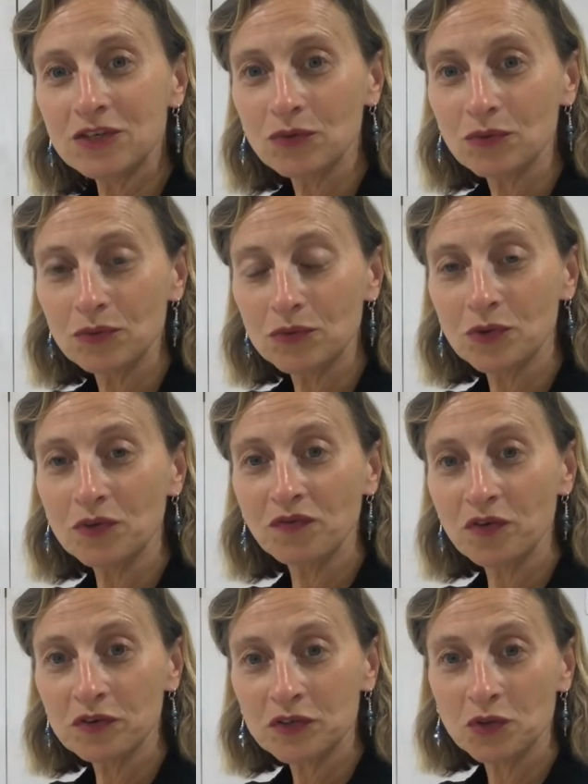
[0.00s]
to do the
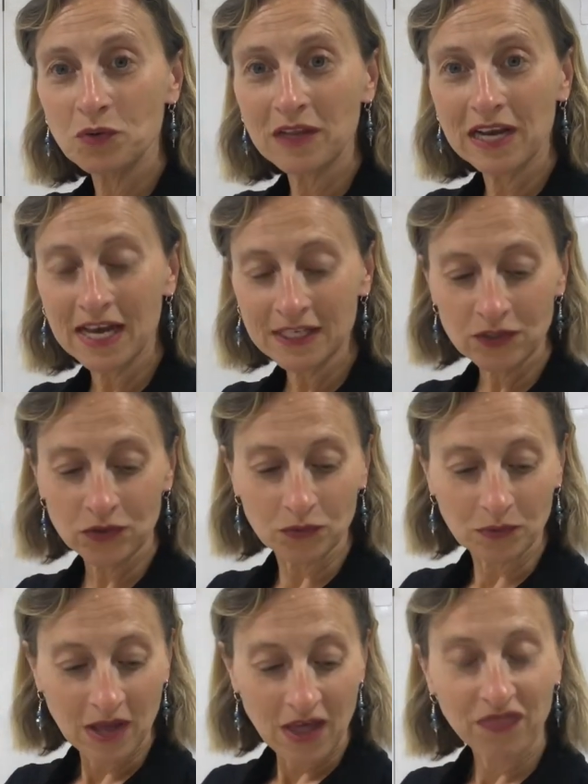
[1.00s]
first 2 and the last 2.
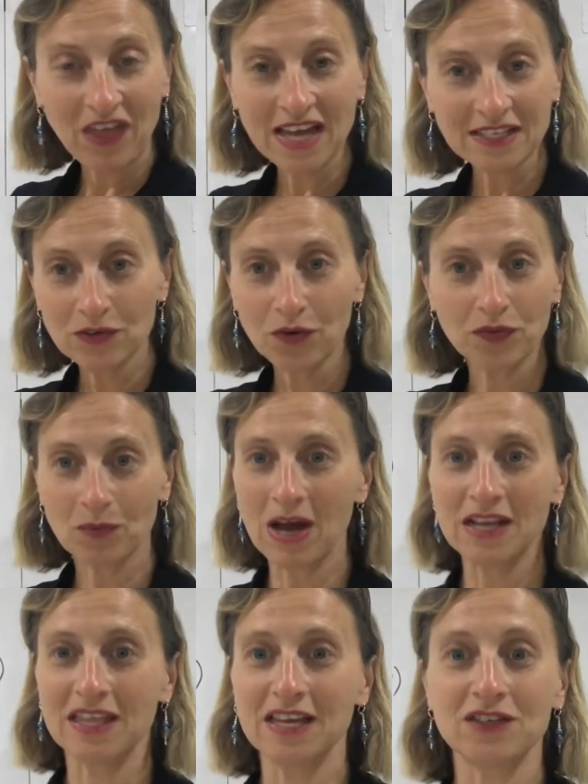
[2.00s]
That's not the
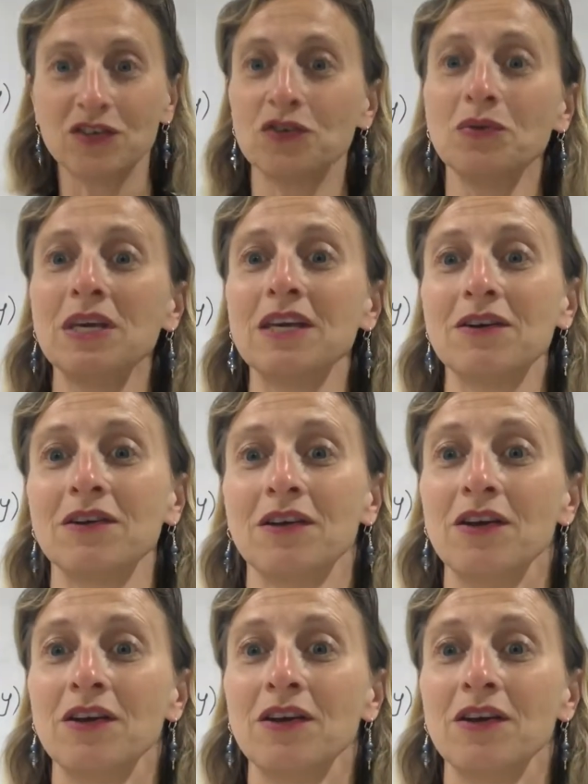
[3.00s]
right thing to do here.